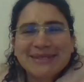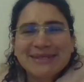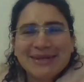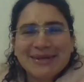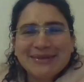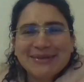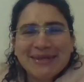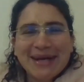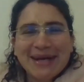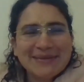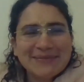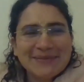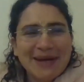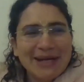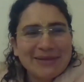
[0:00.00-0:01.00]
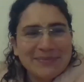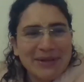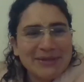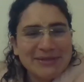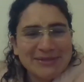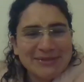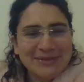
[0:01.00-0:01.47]
you know, I'm
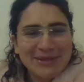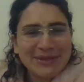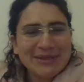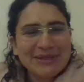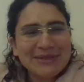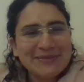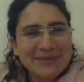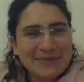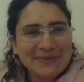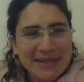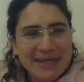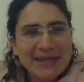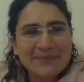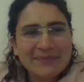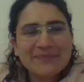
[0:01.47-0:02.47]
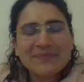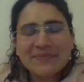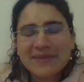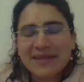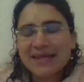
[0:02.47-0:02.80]
also learning from them.